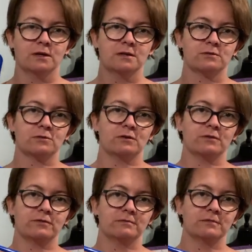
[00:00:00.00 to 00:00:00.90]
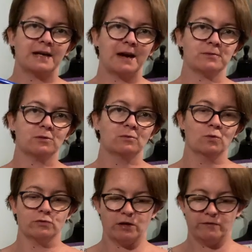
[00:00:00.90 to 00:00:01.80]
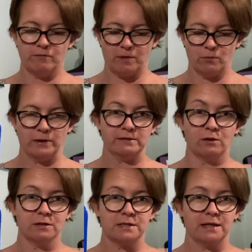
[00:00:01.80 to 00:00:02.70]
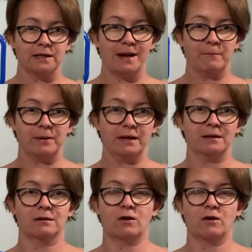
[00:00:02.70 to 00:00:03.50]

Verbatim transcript: sort of capsule wardrobe for my week's holiday camping.